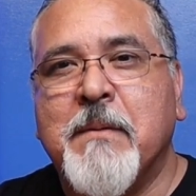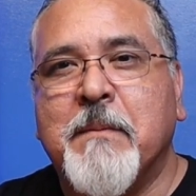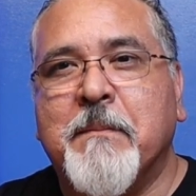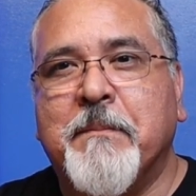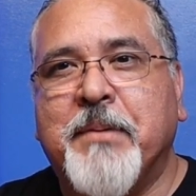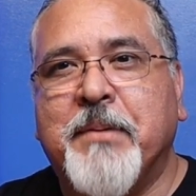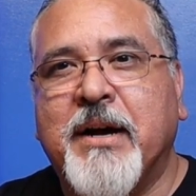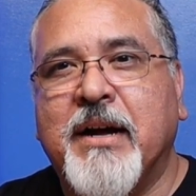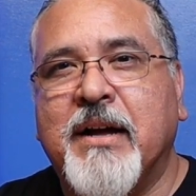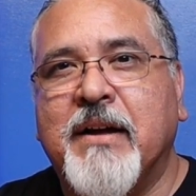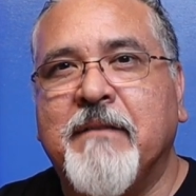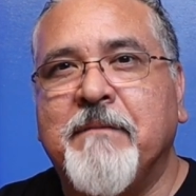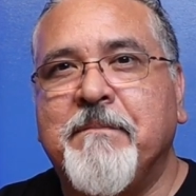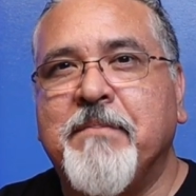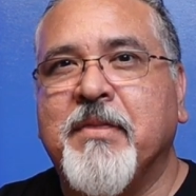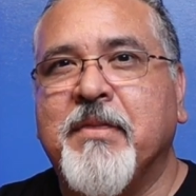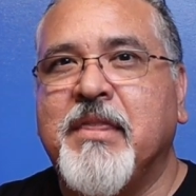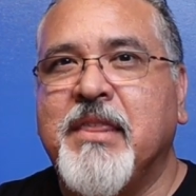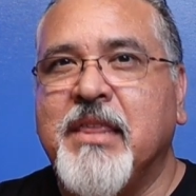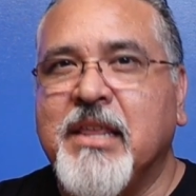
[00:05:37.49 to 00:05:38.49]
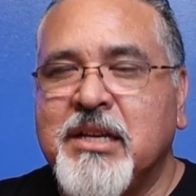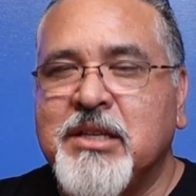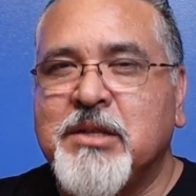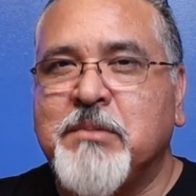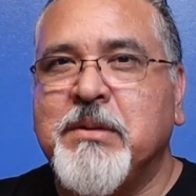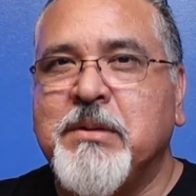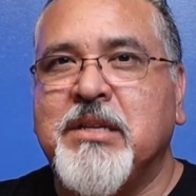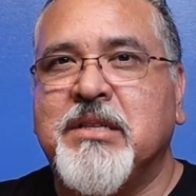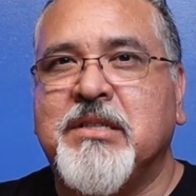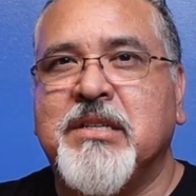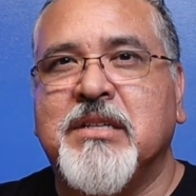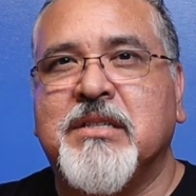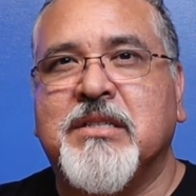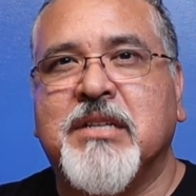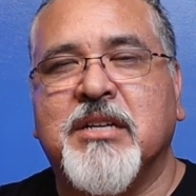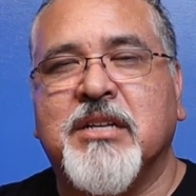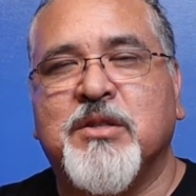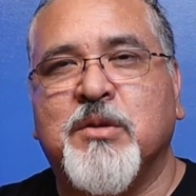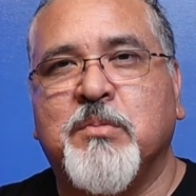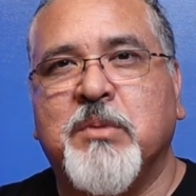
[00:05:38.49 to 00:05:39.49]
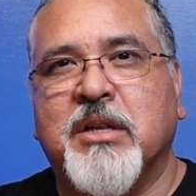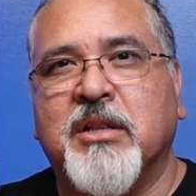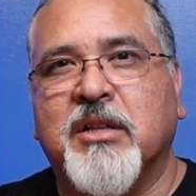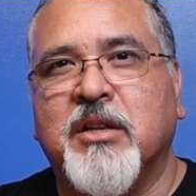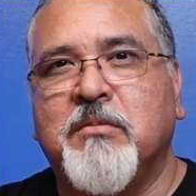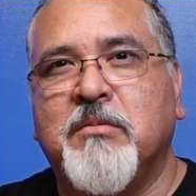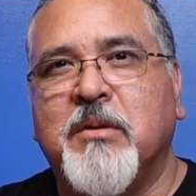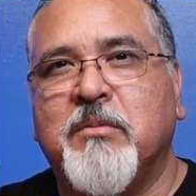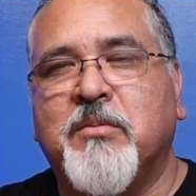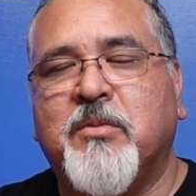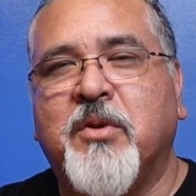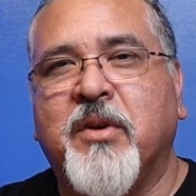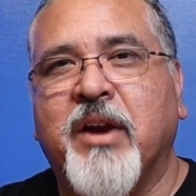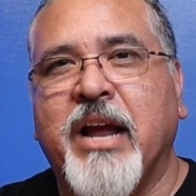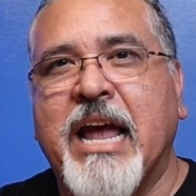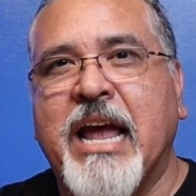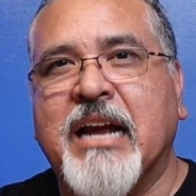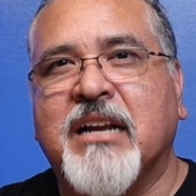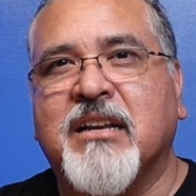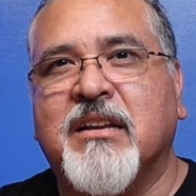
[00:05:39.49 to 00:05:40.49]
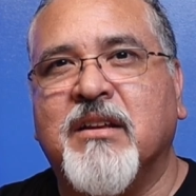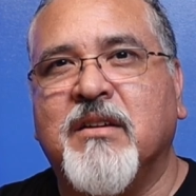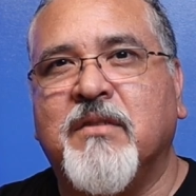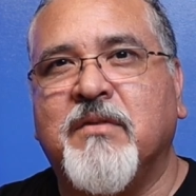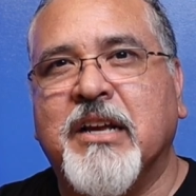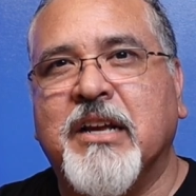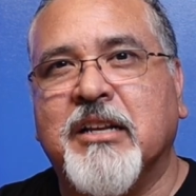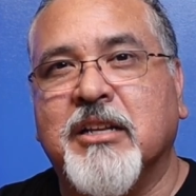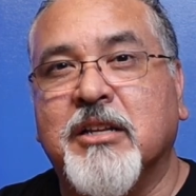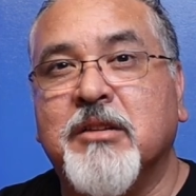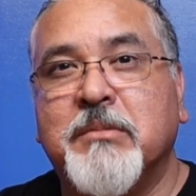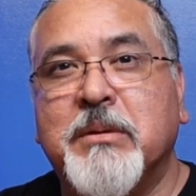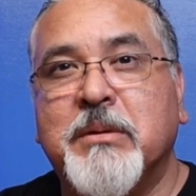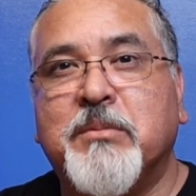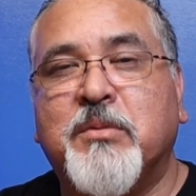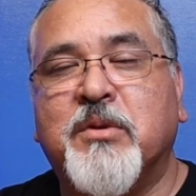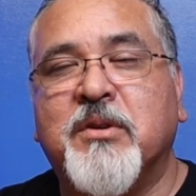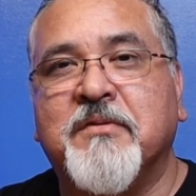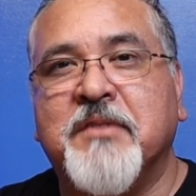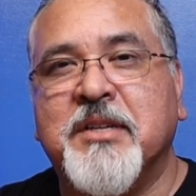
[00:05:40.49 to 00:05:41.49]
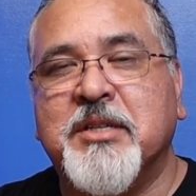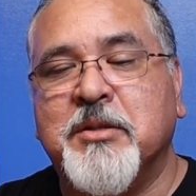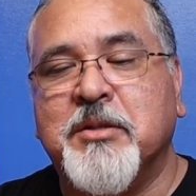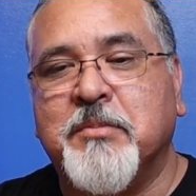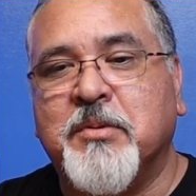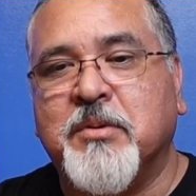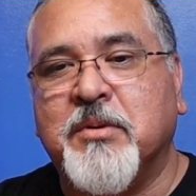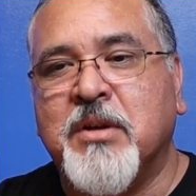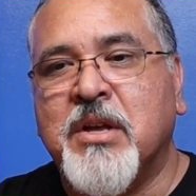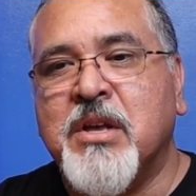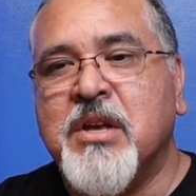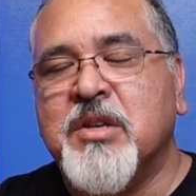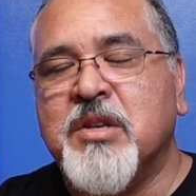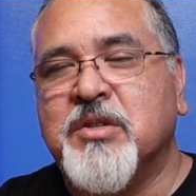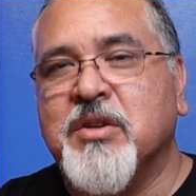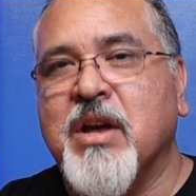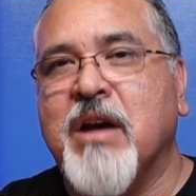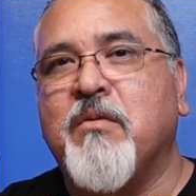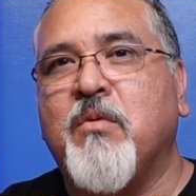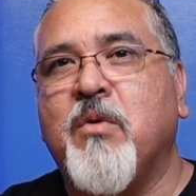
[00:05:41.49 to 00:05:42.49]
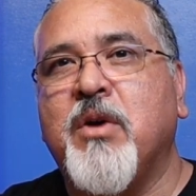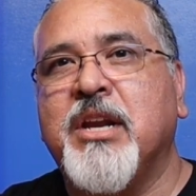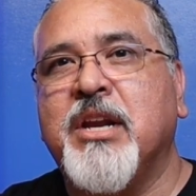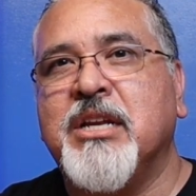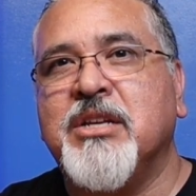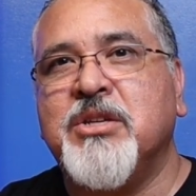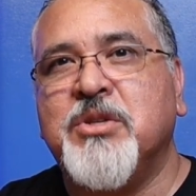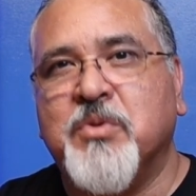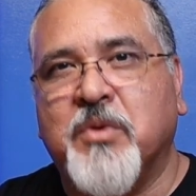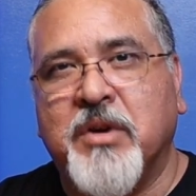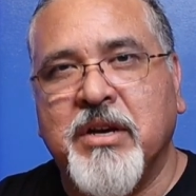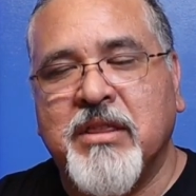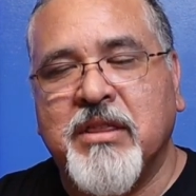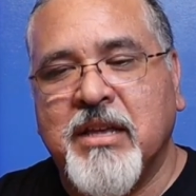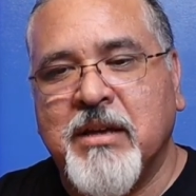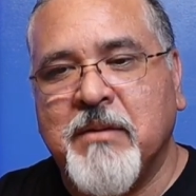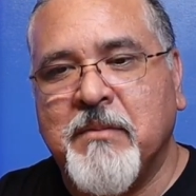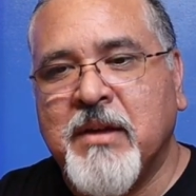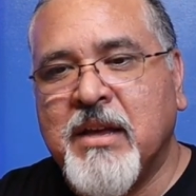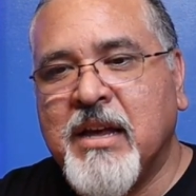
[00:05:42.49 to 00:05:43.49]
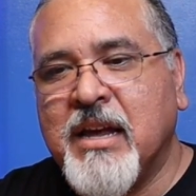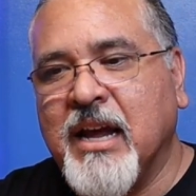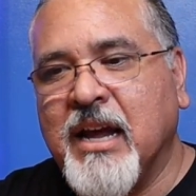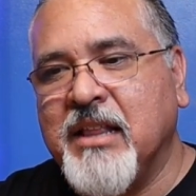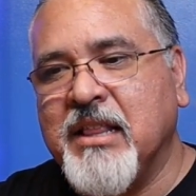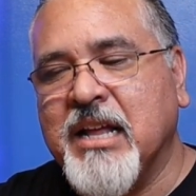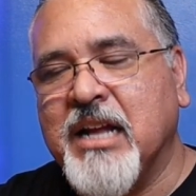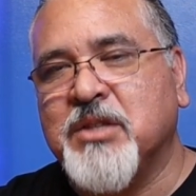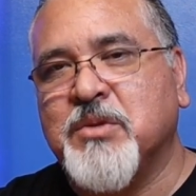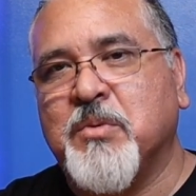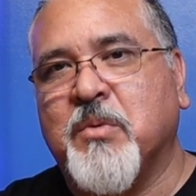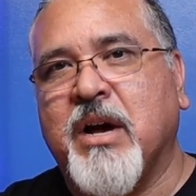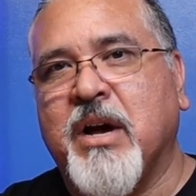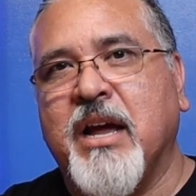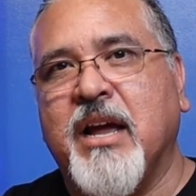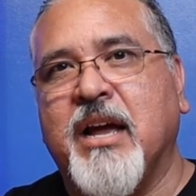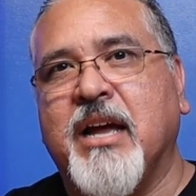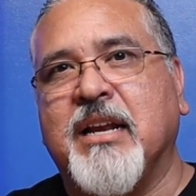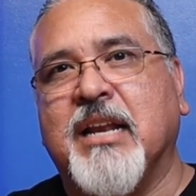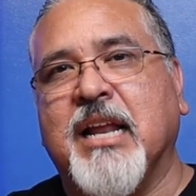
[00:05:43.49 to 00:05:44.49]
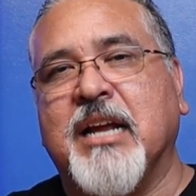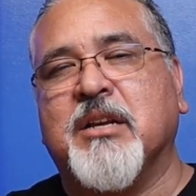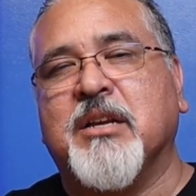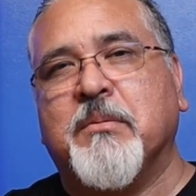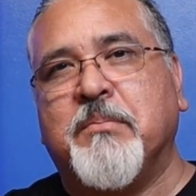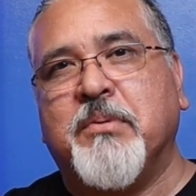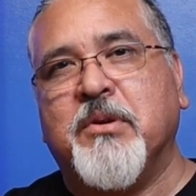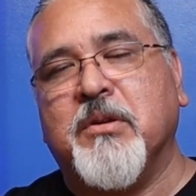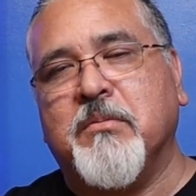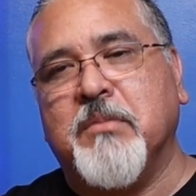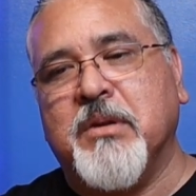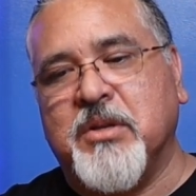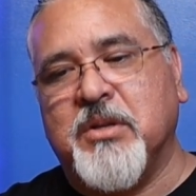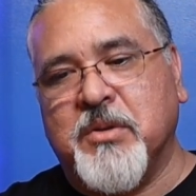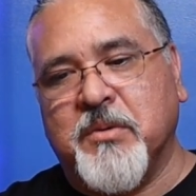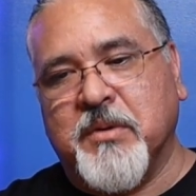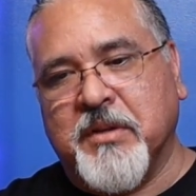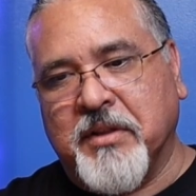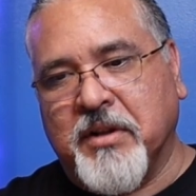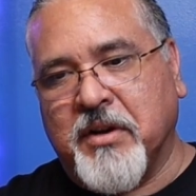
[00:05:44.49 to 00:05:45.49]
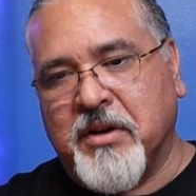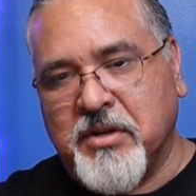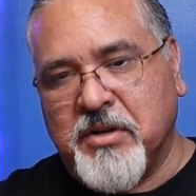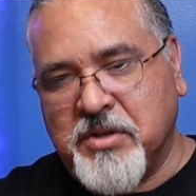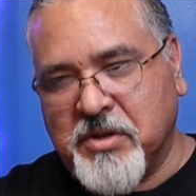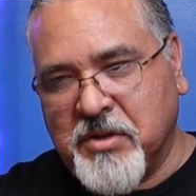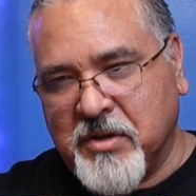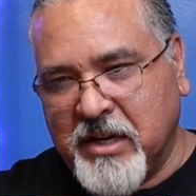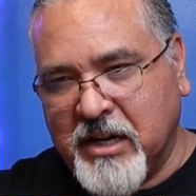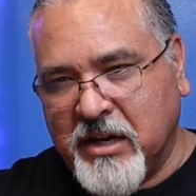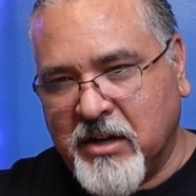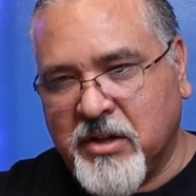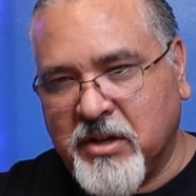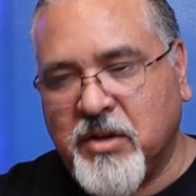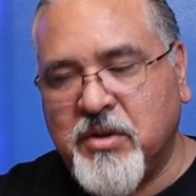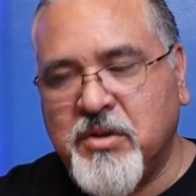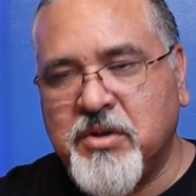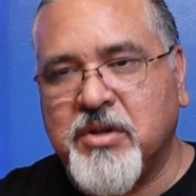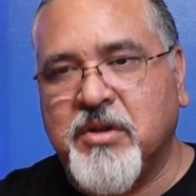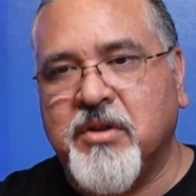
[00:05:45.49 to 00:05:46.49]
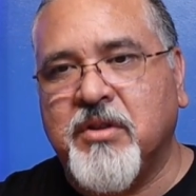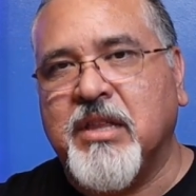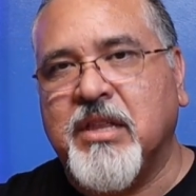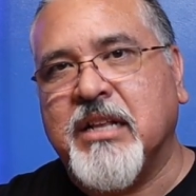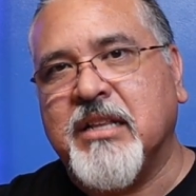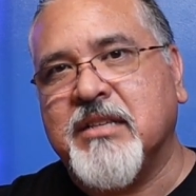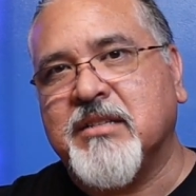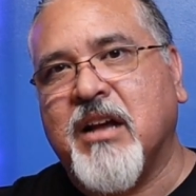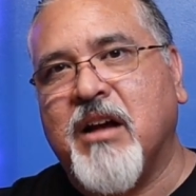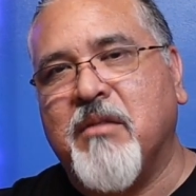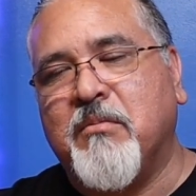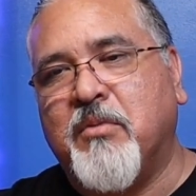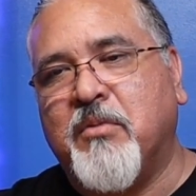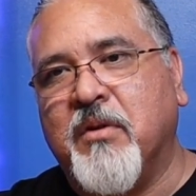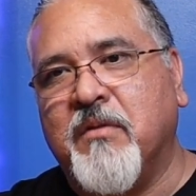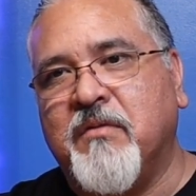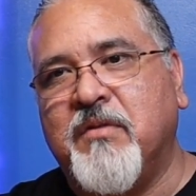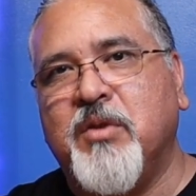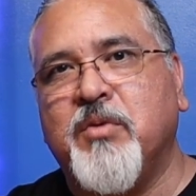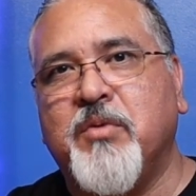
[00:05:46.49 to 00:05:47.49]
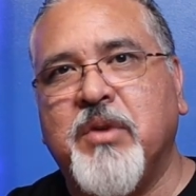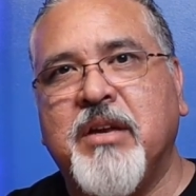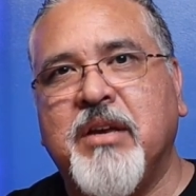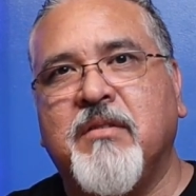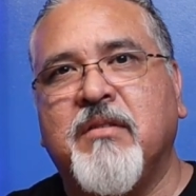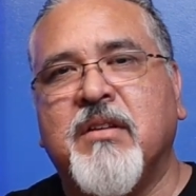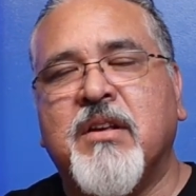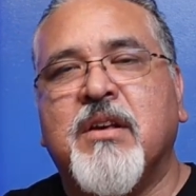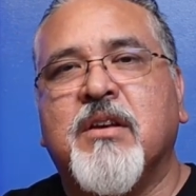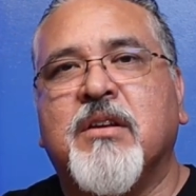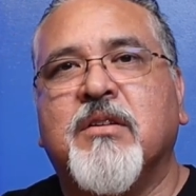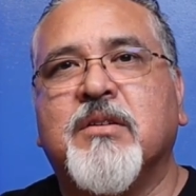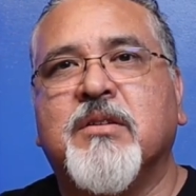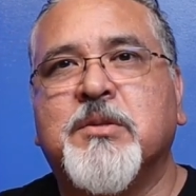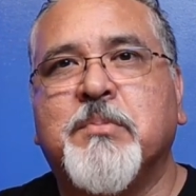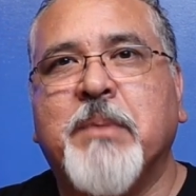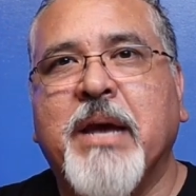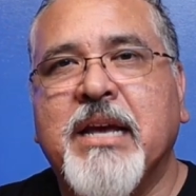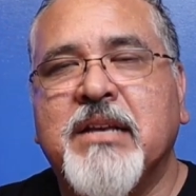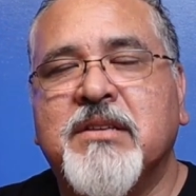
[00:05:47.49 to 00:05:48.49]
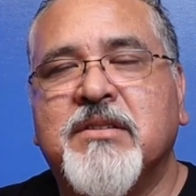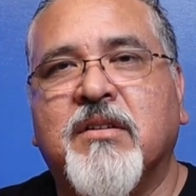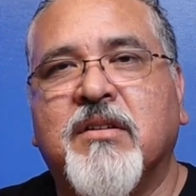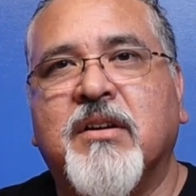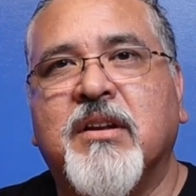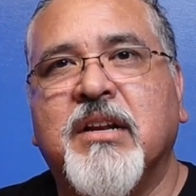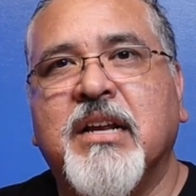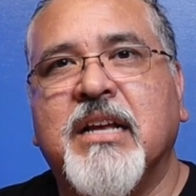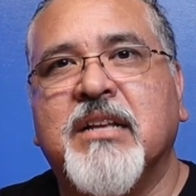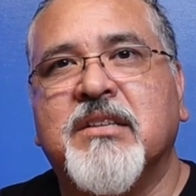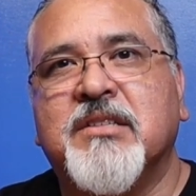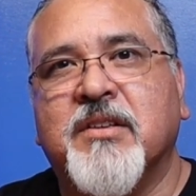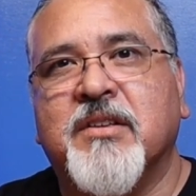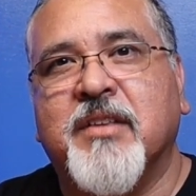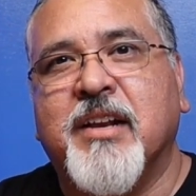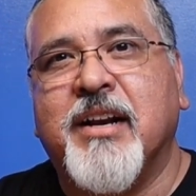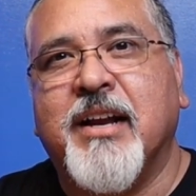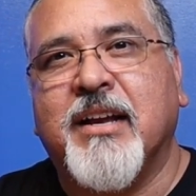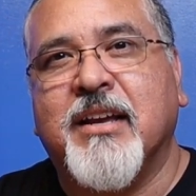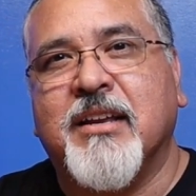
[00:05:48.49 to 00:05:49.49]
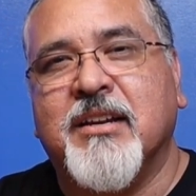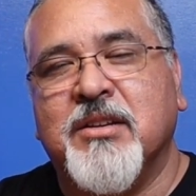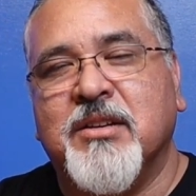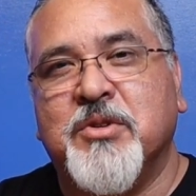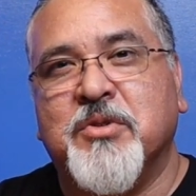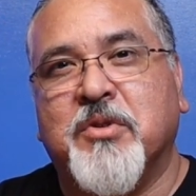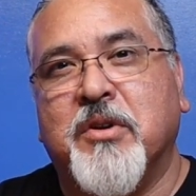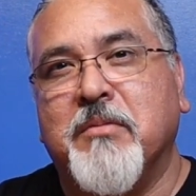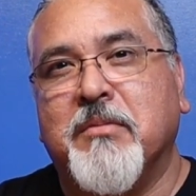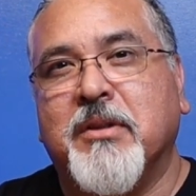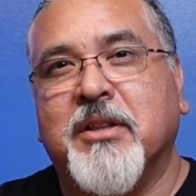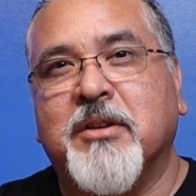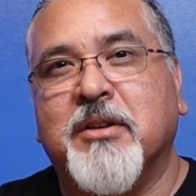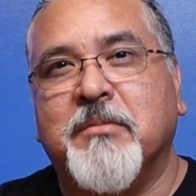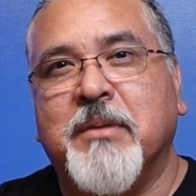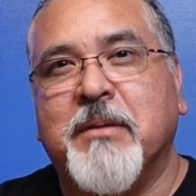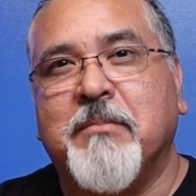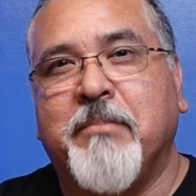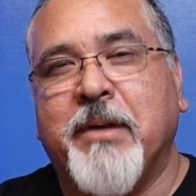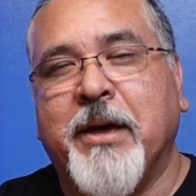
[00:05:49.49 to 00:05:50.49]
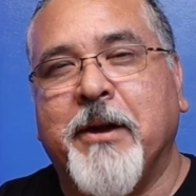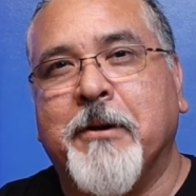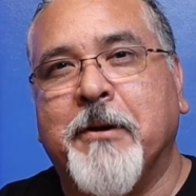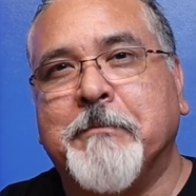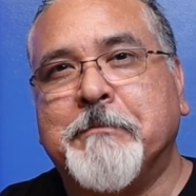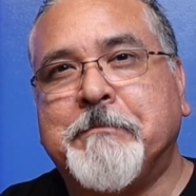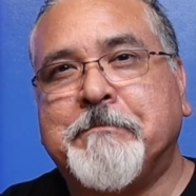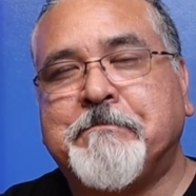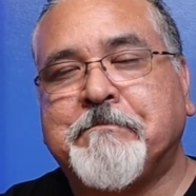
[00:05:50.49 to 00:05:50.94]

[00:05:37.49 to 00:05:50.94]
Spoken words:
But this species tends to be a little bit more active and a little bit more visible, so I want to enjoy them, and that's why I'd like to put them into a larger enclosure that's got more viewing space on it so that I can enjoy them a little bit better.